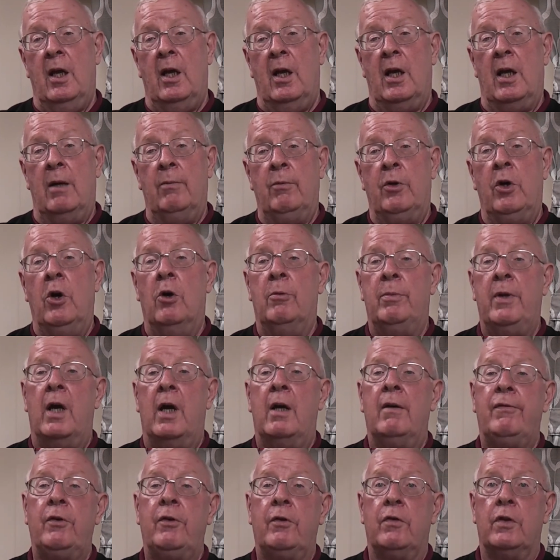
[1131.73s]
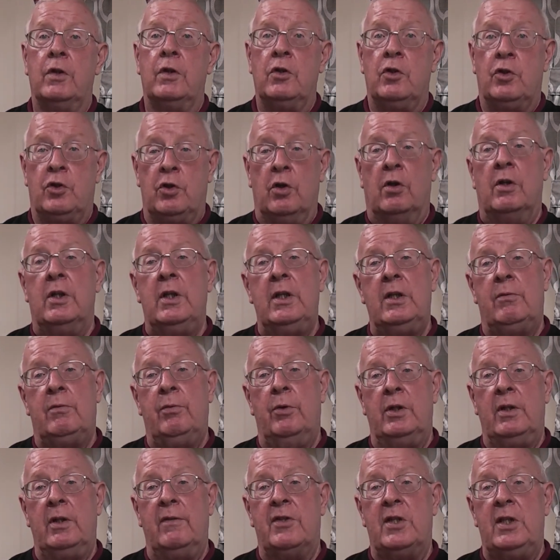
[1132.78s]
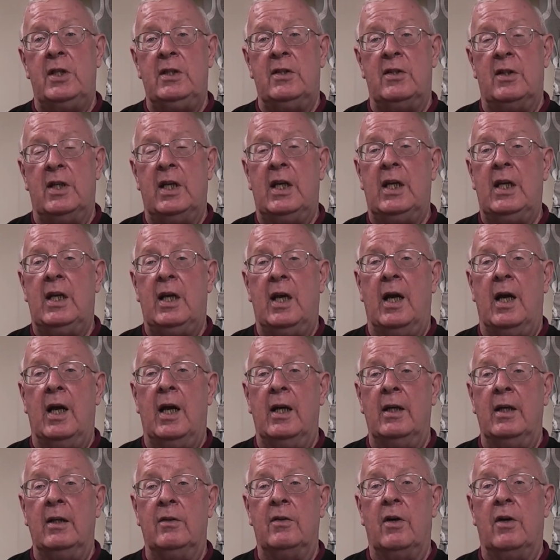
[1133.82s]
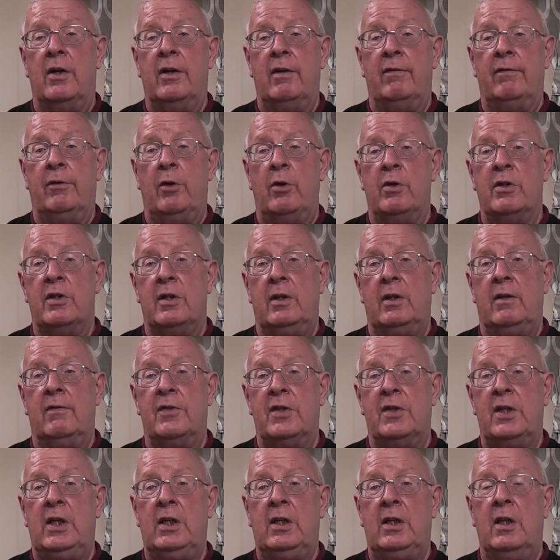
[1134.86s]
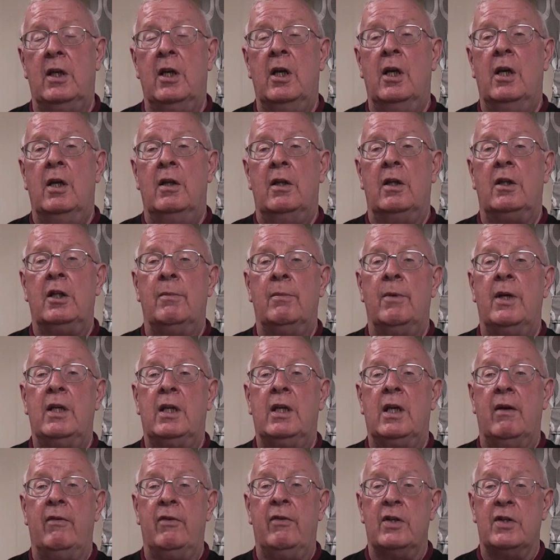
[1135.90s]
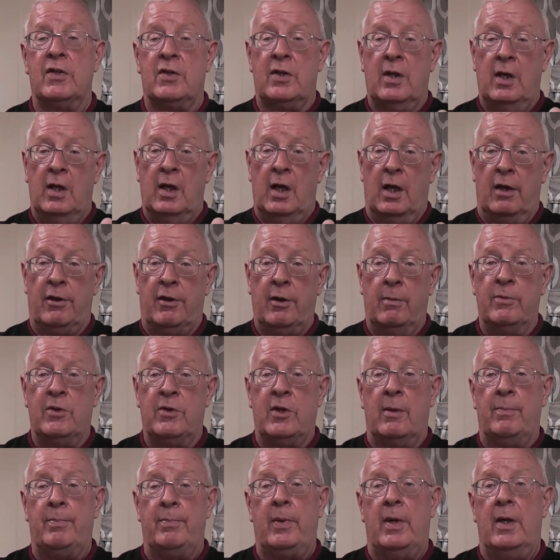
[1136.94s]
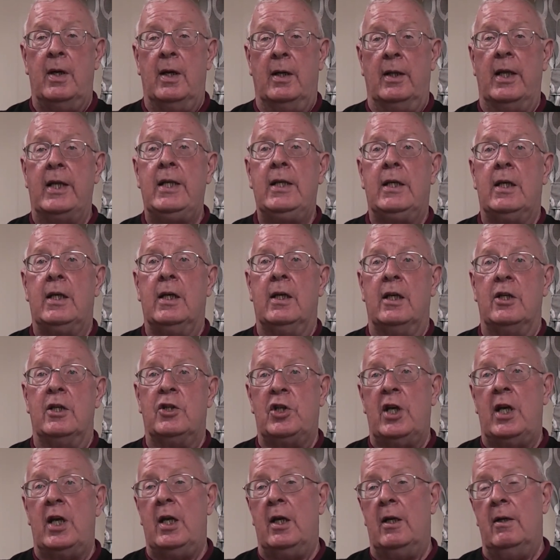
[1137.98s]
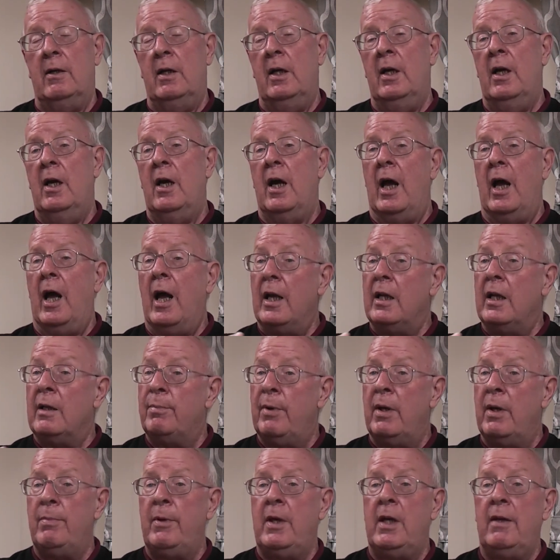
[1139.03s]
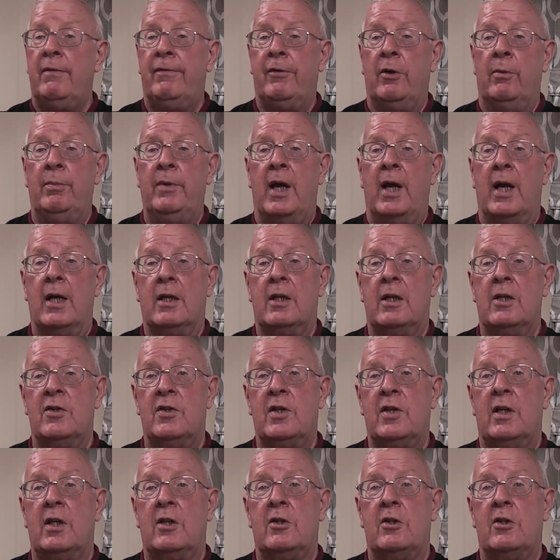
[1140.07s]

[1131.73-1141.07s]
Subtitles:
And we hope that if you've enjoyed what you've seen today and other vlogs that you've seen, that you might give us a thumbs up, a like and a share, and maybe from that consider